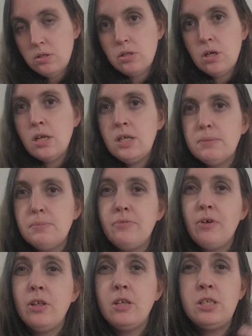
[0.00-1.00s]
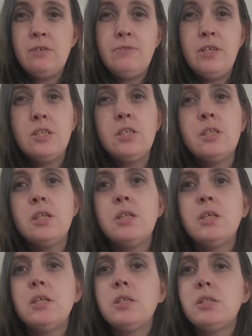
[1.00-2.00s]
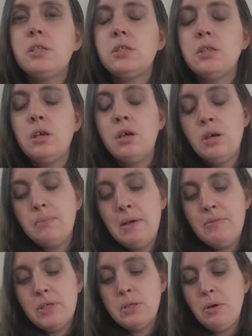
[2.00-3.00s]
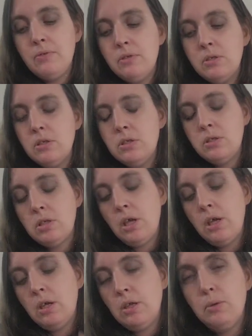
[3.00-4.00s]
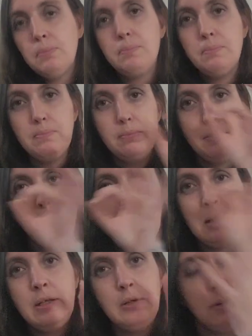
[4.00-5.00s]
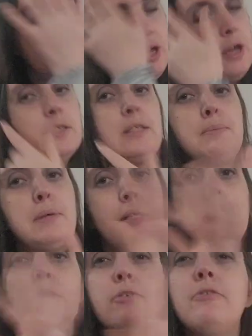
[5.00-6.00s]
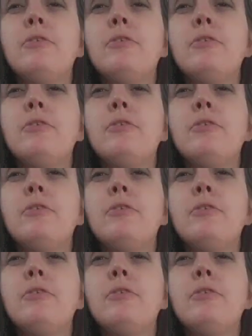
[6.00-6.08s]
Chinese mythology featured in this. Every so often there's like little snippets of